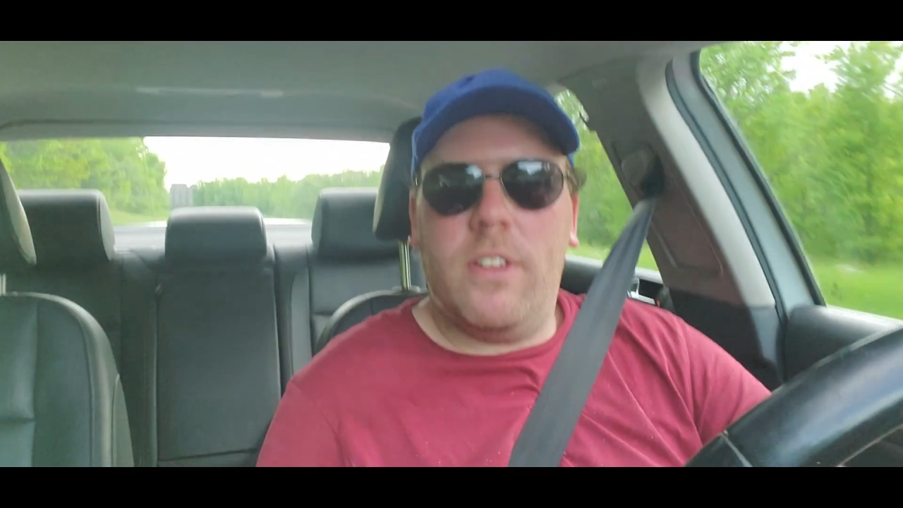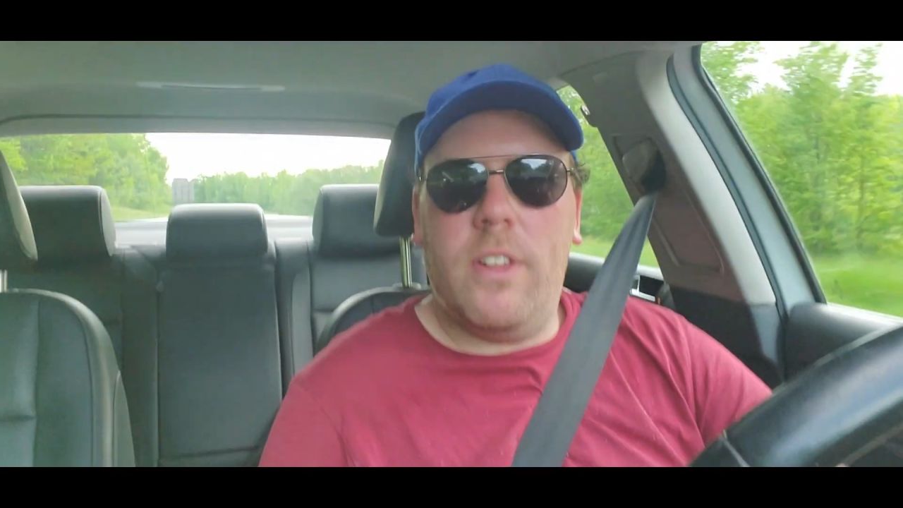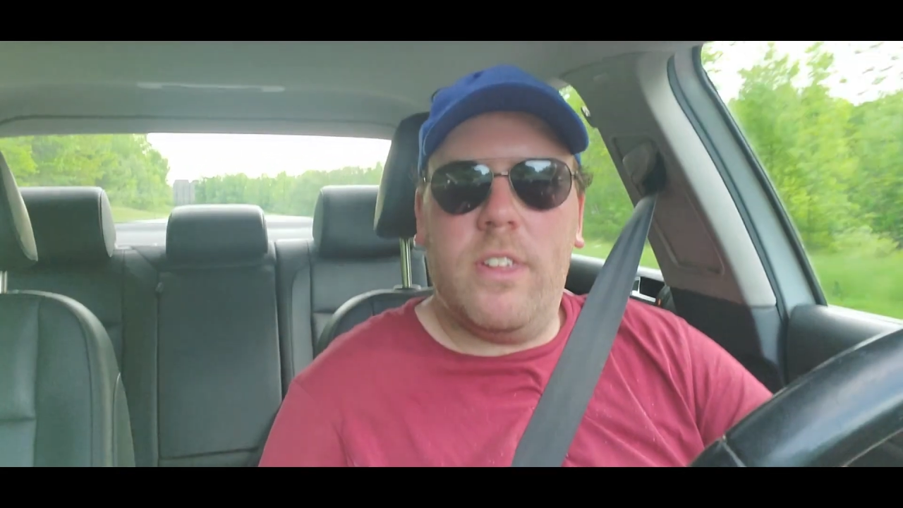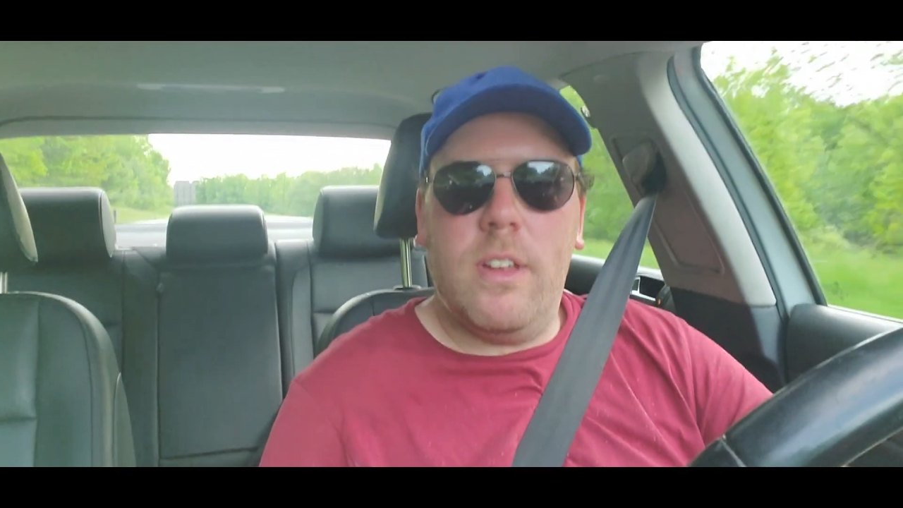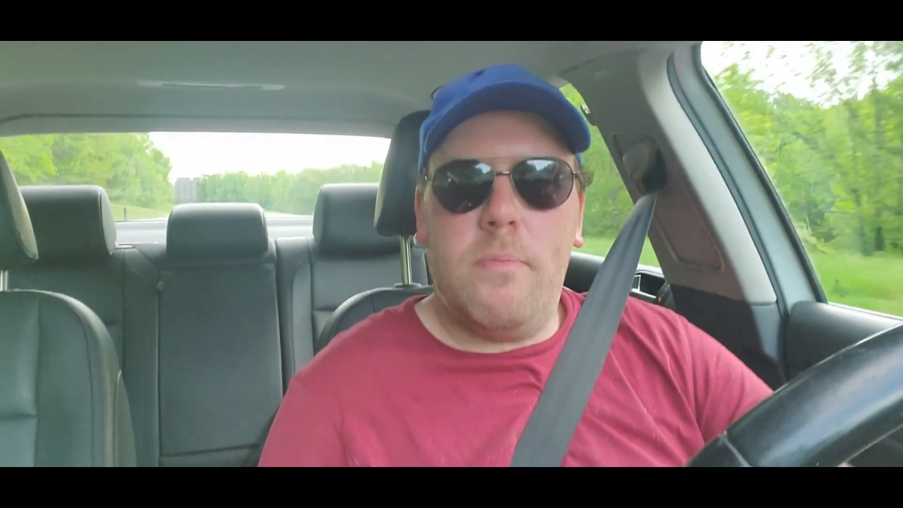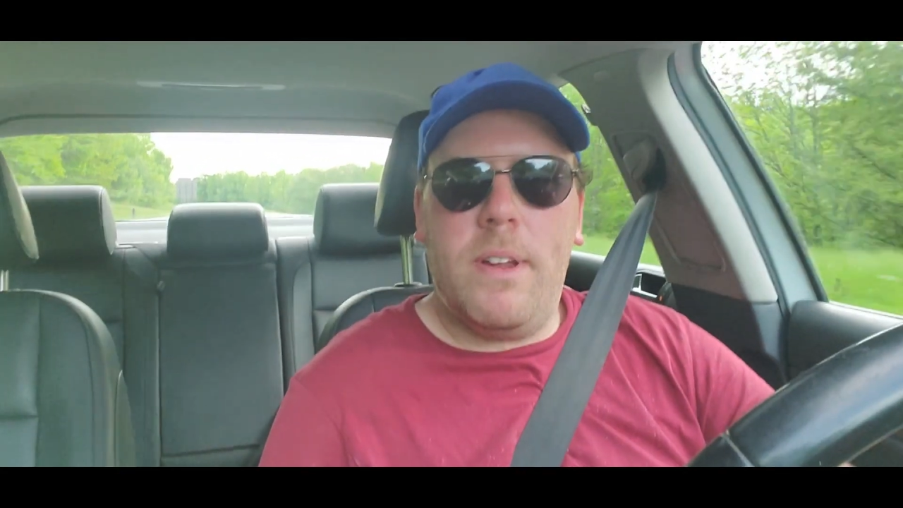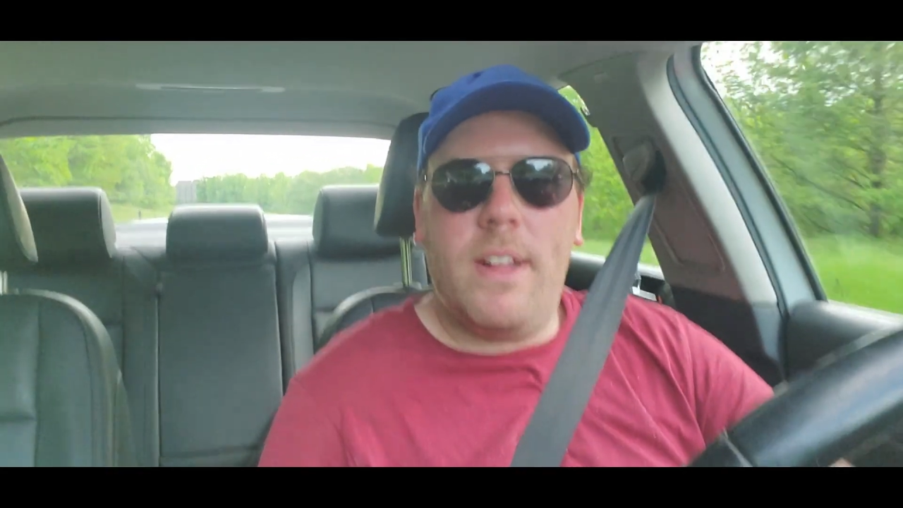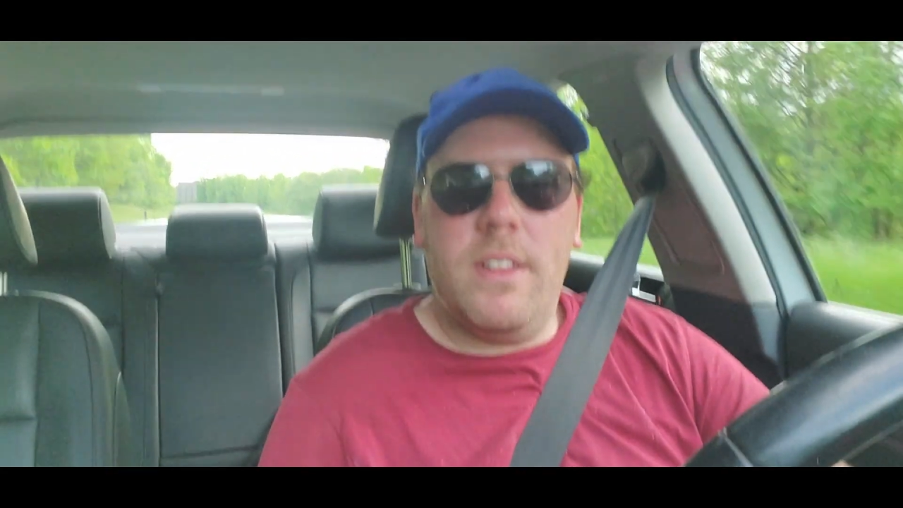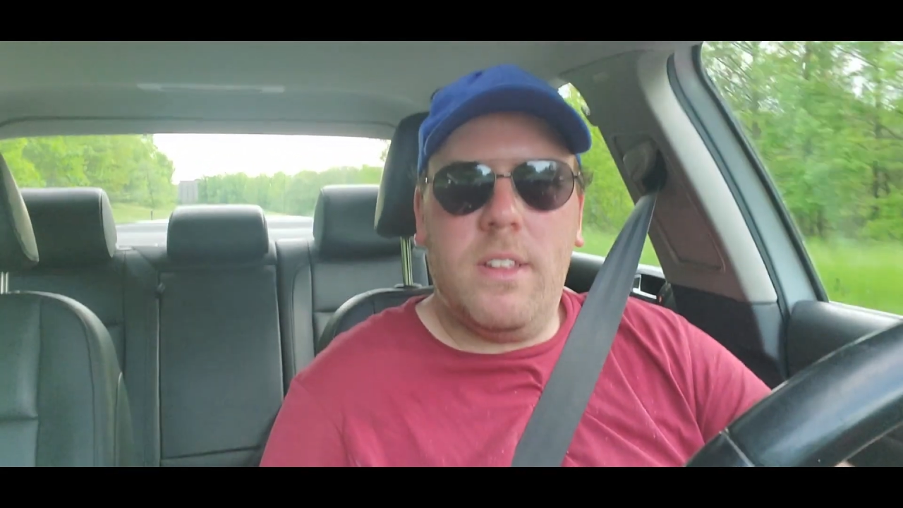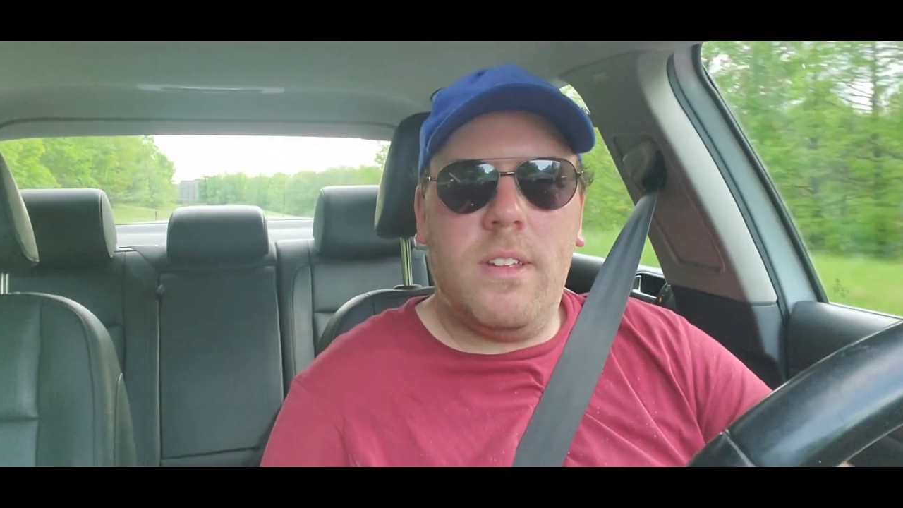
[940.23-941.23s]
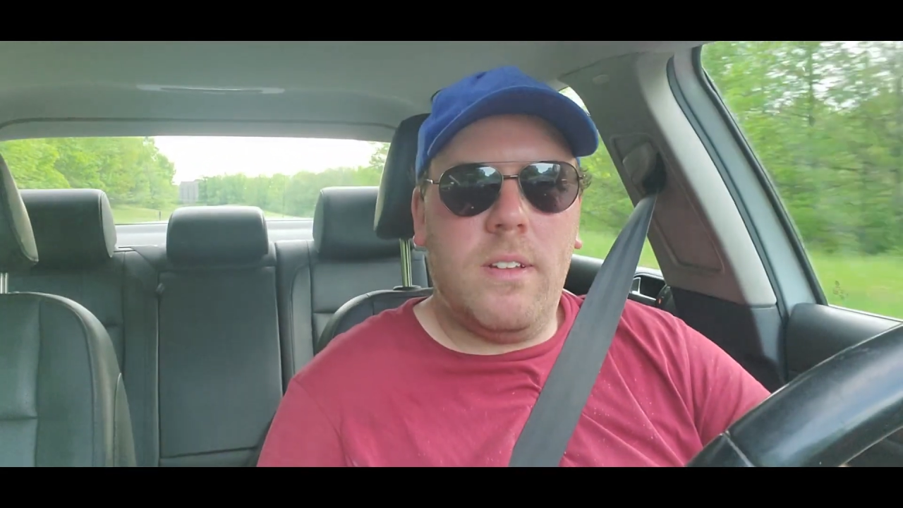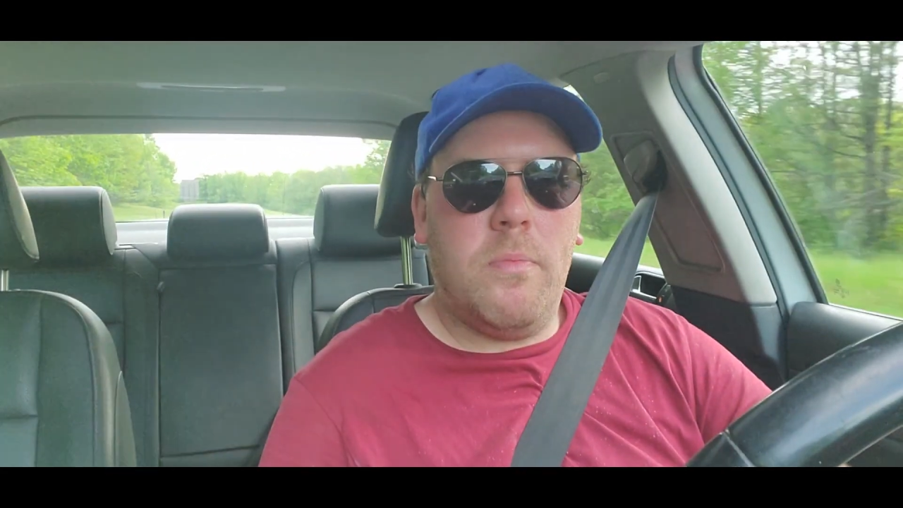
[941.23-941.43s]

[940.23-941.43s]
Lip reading: the little tidbit on the